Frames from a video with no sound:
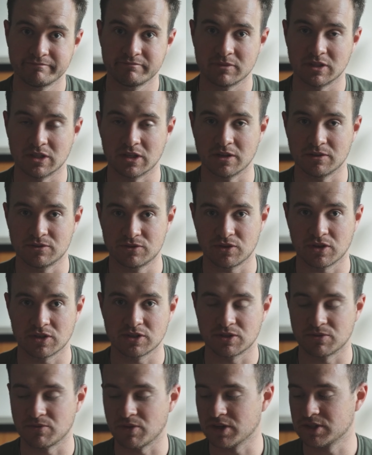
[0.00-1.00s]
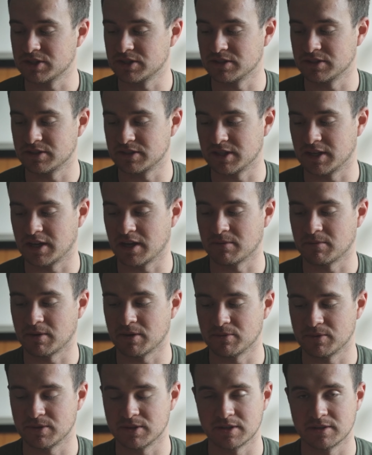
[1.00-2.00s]
You know, trust the Russians to come
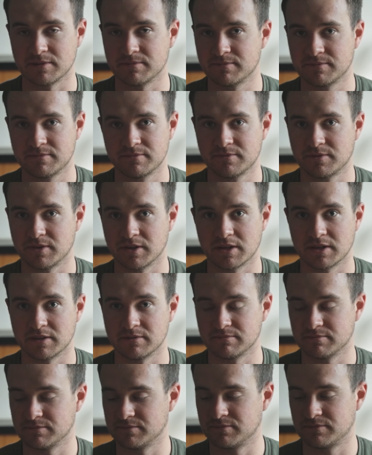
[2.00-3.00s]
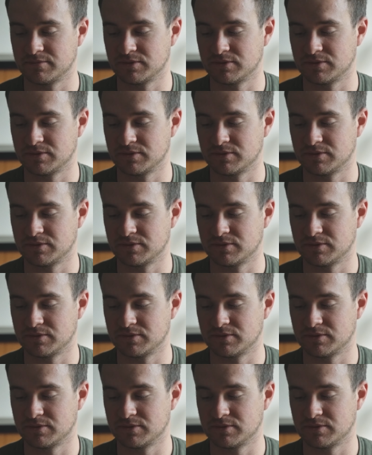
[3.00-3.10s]
up with a freaking